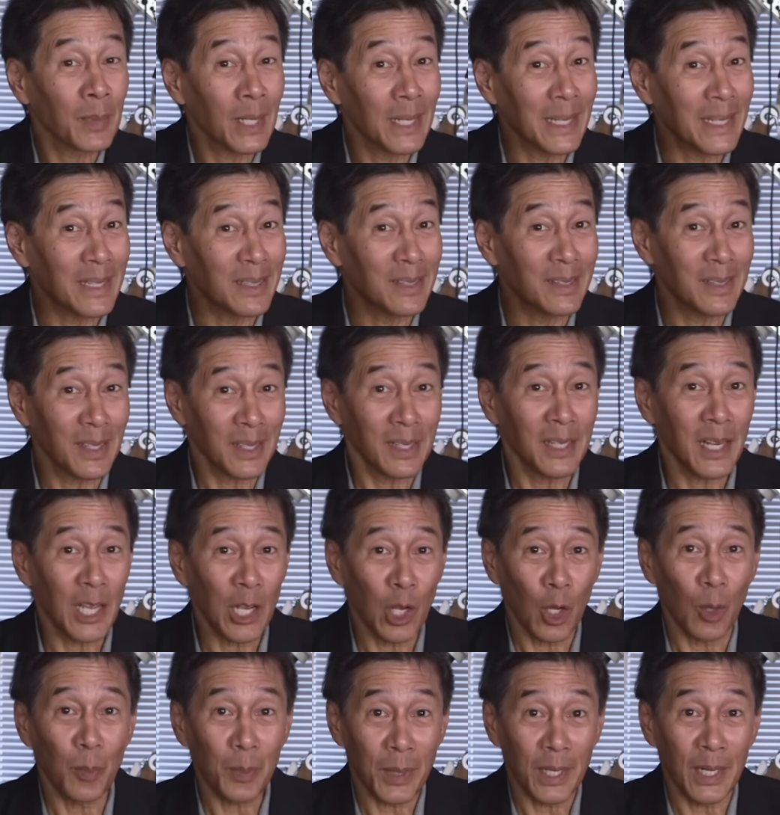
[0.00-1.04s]
It didn't
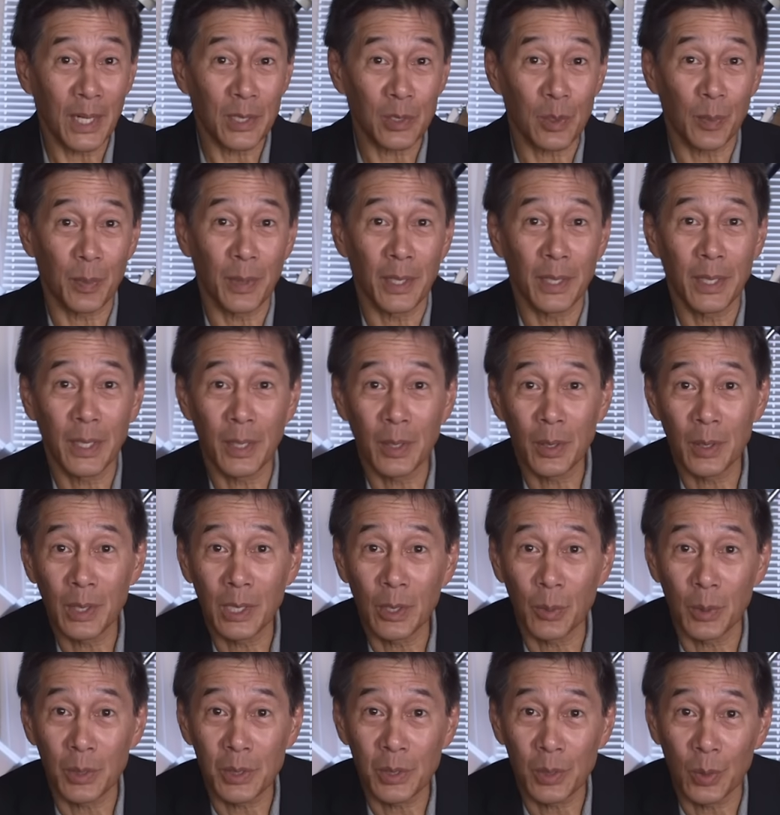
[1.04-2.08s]
help that as a beginner, he
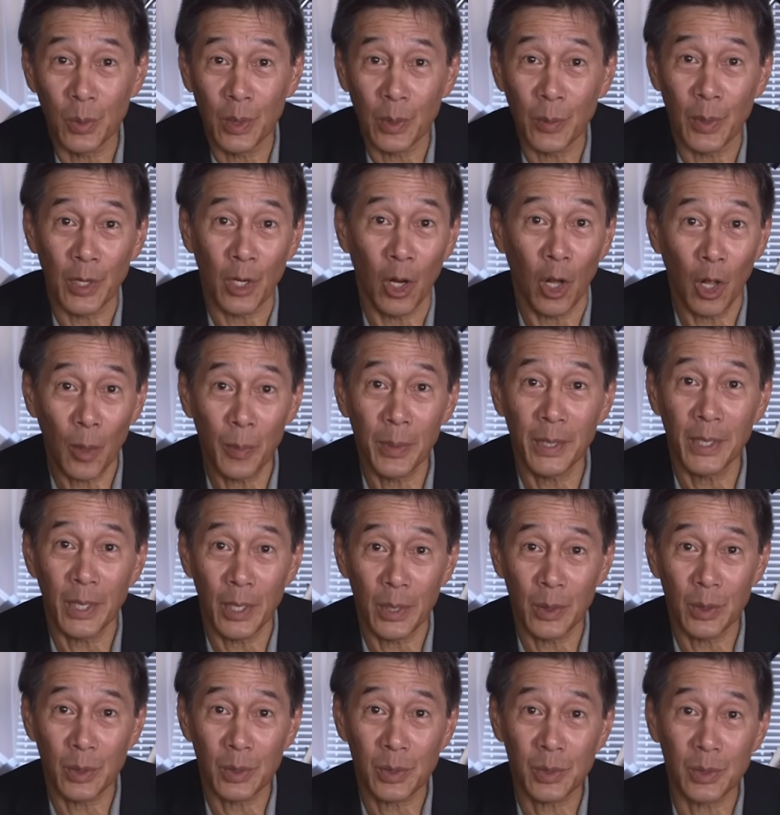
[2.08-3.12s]
was doing what all
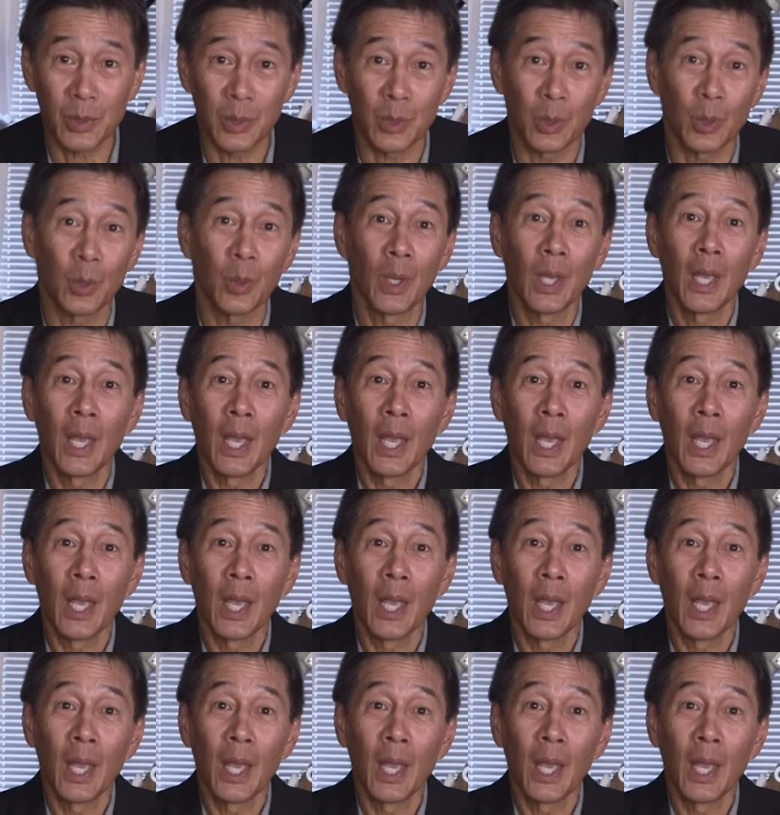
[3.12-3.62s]
beginners do.